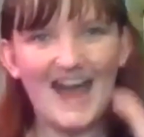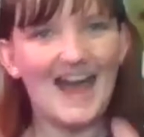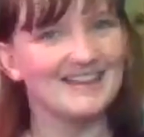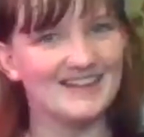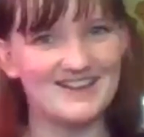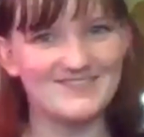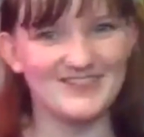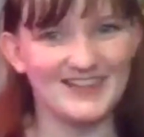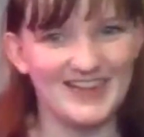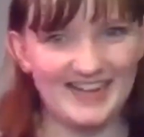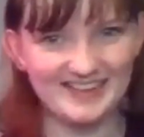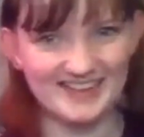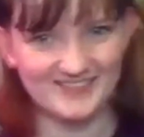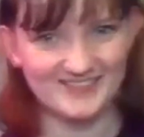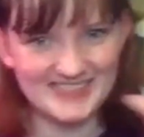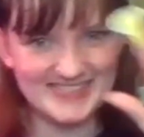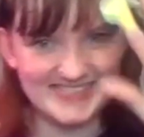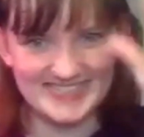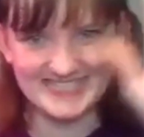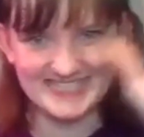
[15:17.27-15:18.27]
I love it. I
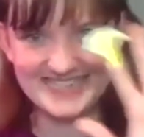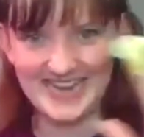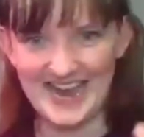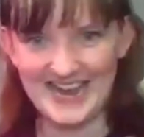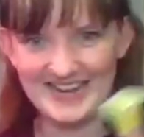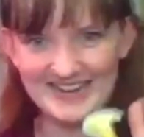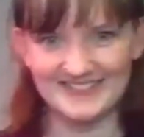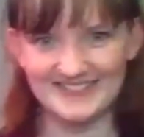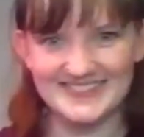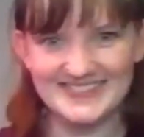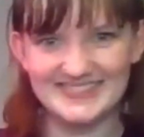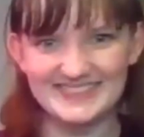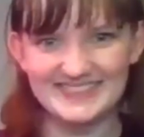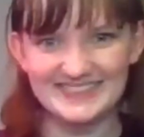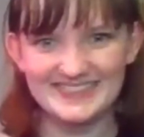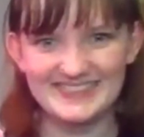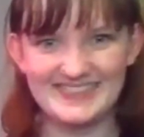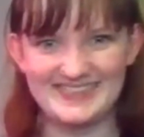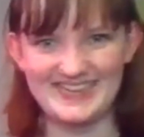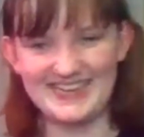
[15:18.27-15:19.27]
love to see the dinos.
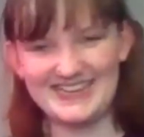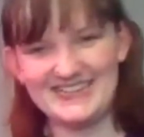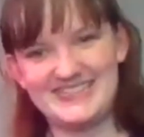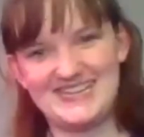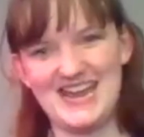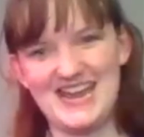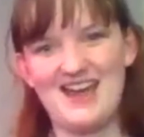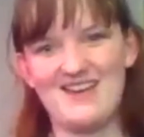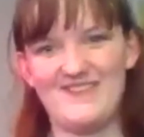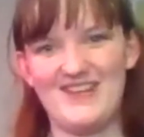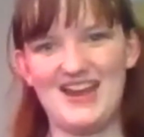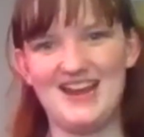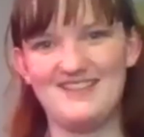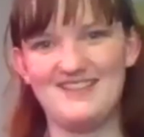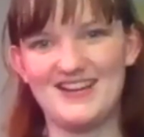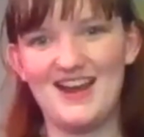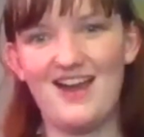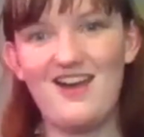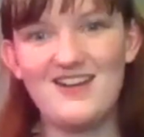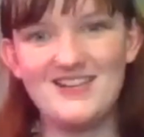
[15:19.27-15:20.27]
Good job,
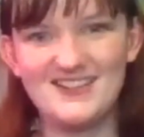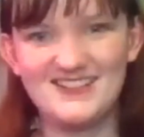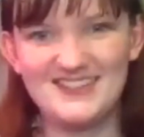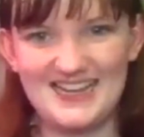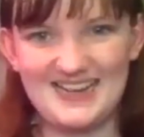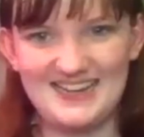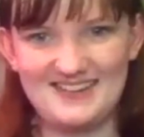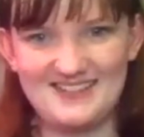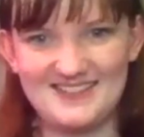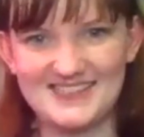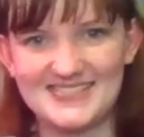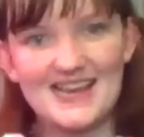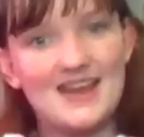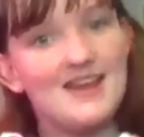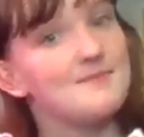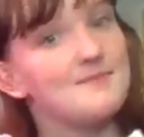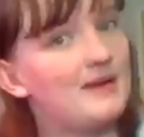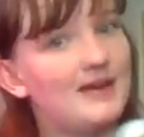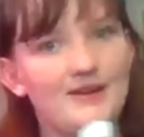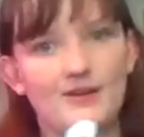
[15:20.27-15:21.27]
Henry. All your dinos.
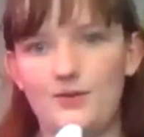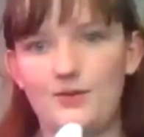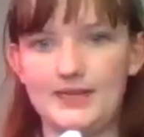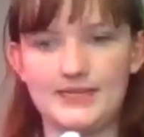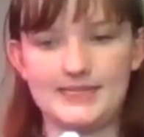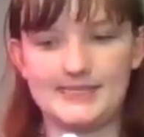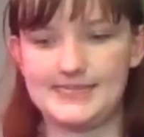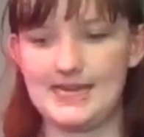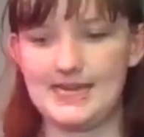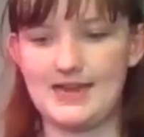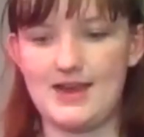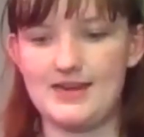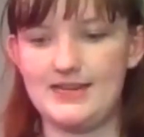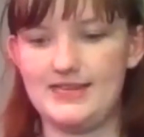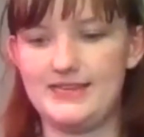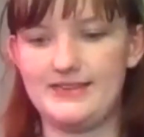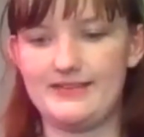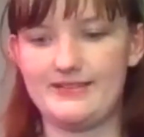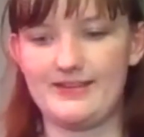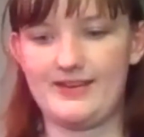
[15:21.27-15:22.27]
Mine don't want to stay
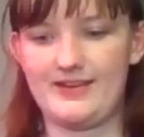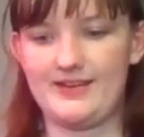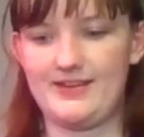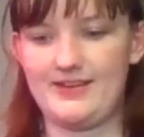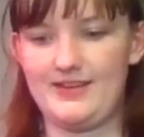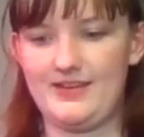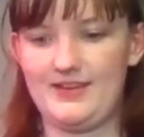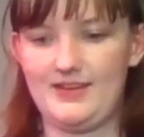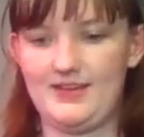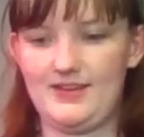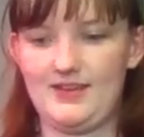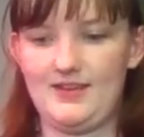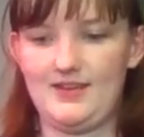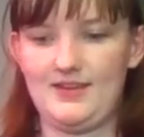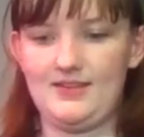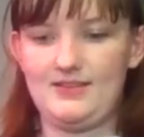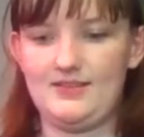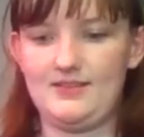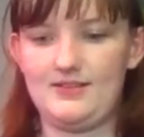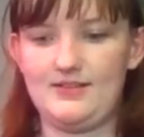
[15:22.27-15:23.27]
on either.
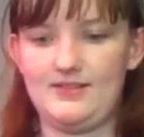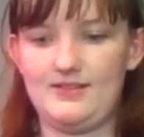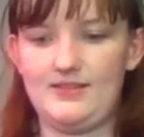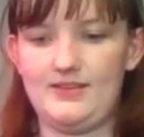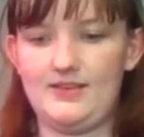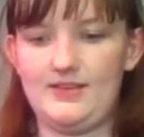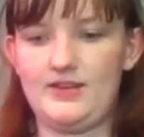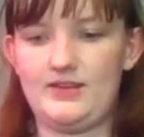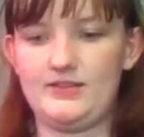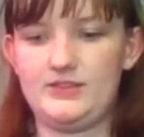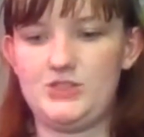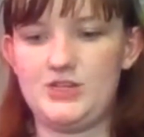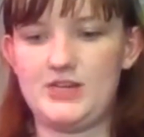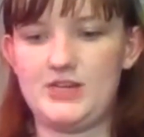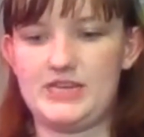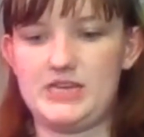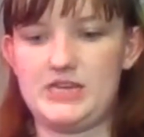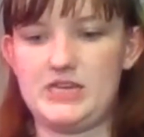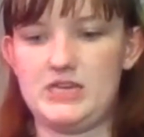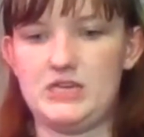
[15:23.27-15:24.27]
They're a little
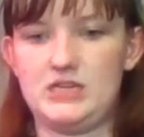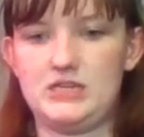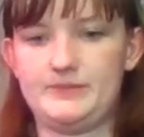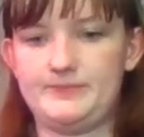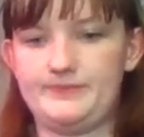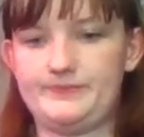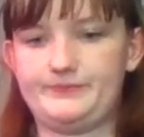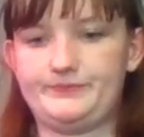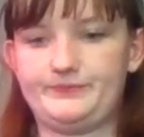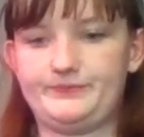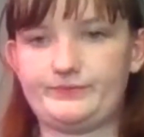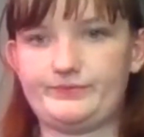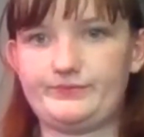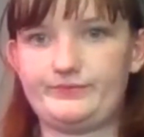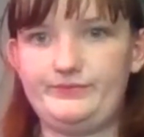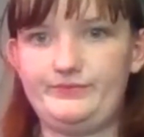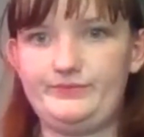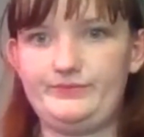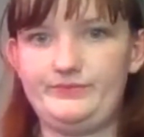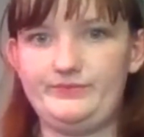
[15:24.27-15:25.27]
tricky.
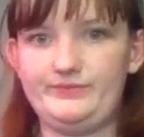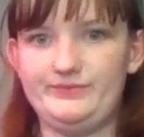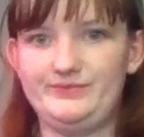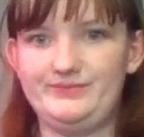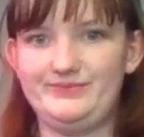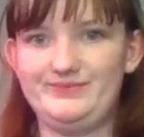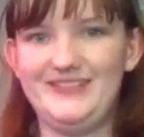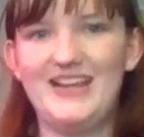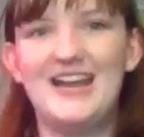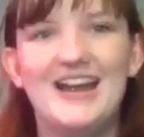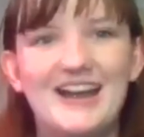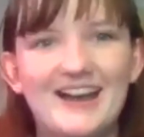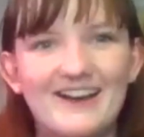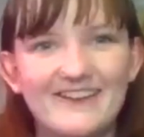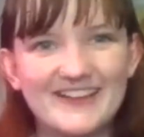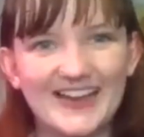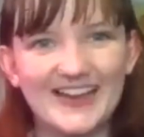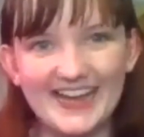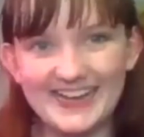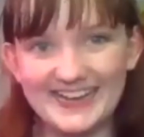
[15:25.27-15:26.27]

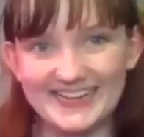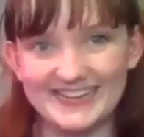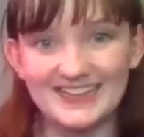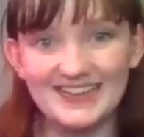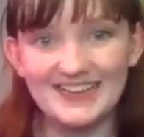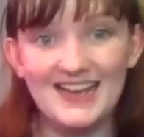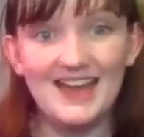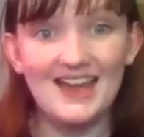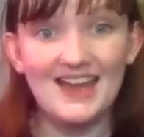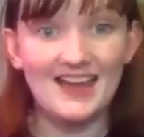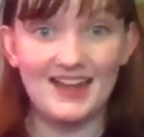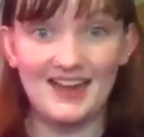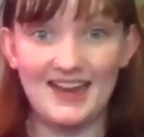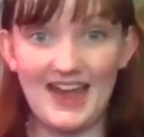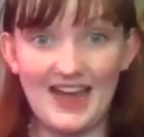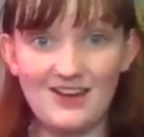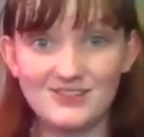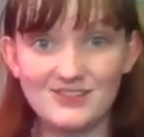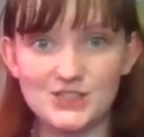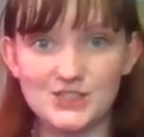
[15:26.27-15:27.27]
Okay, and
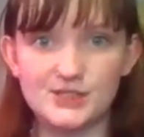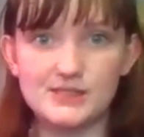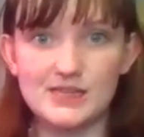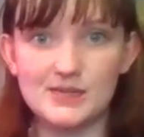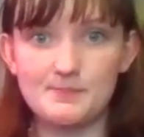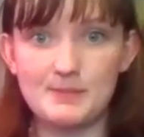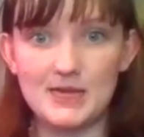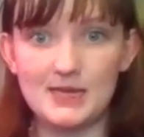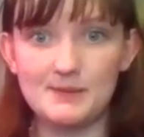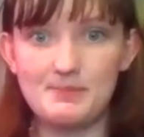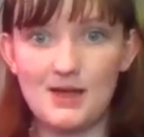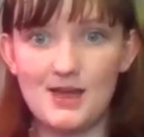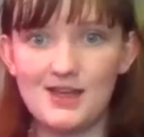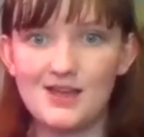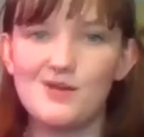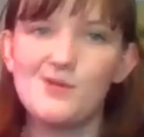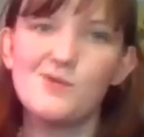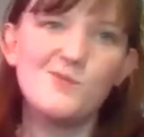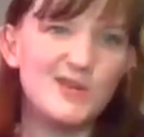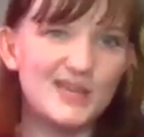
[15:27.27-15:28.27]
now just like Pig
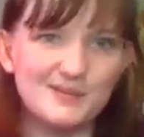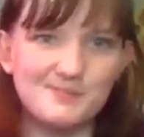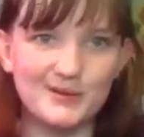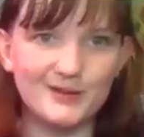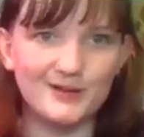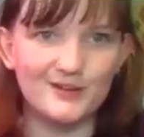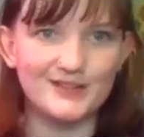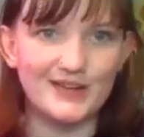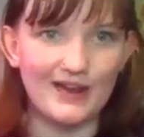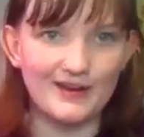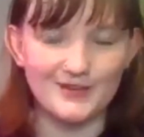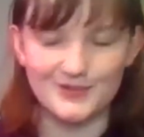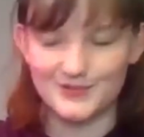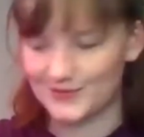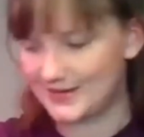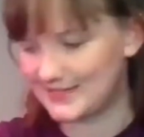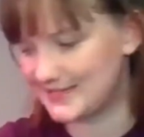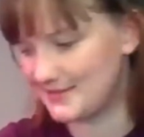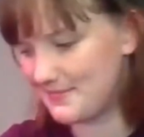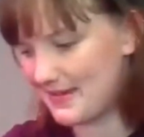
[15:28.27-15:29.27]
Pug, we can put our dinos
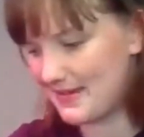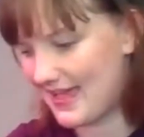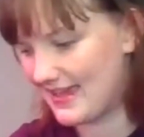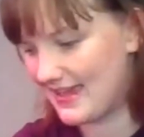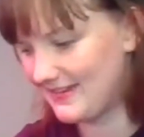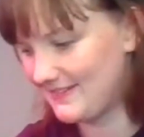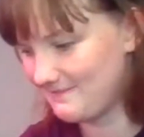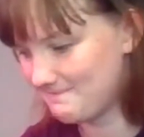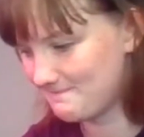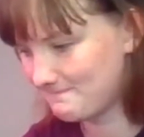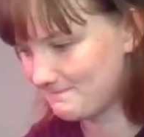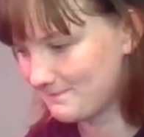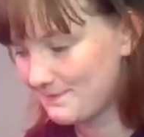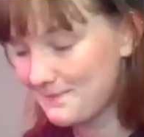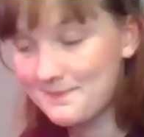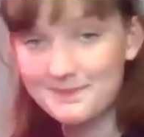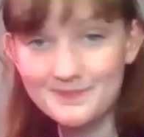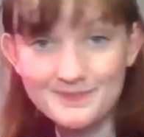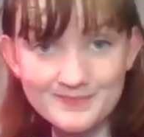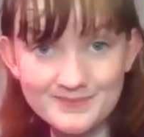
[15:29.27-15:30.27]
right to bed.
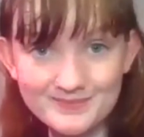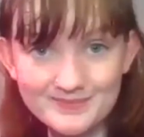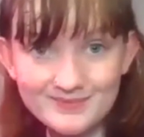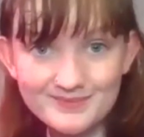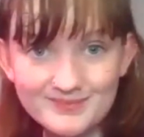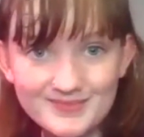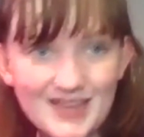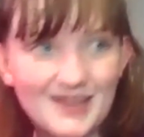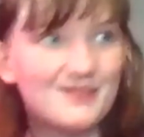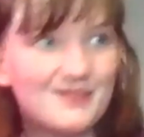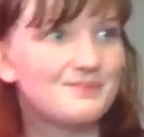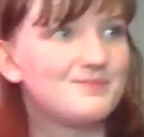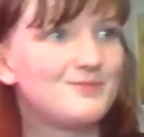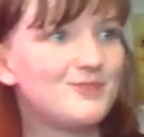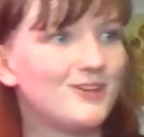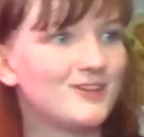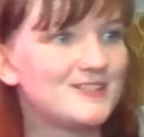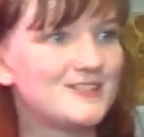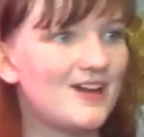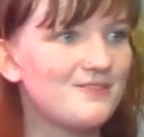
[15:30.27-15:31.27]

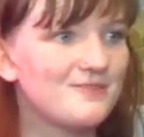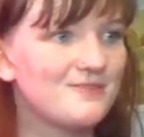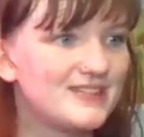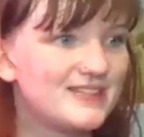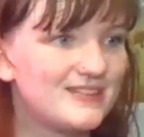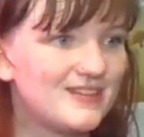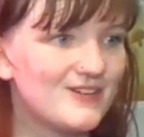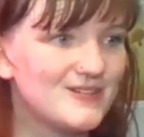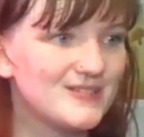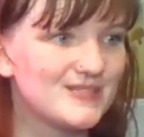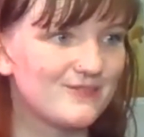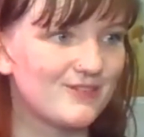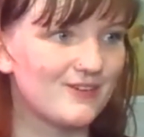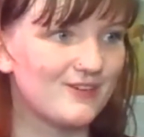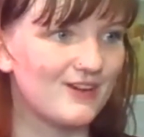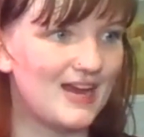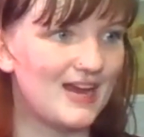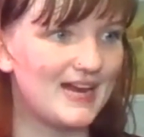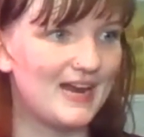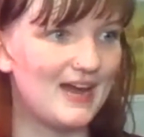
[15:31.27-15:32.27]
We're done with those
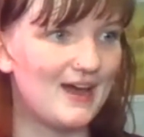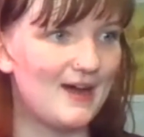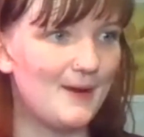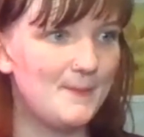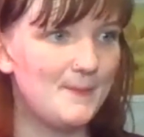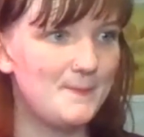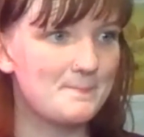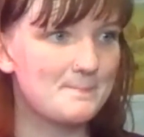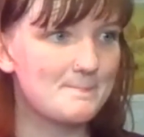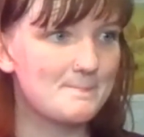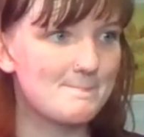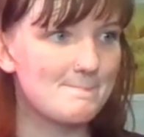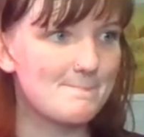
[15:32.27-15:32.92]
for right now.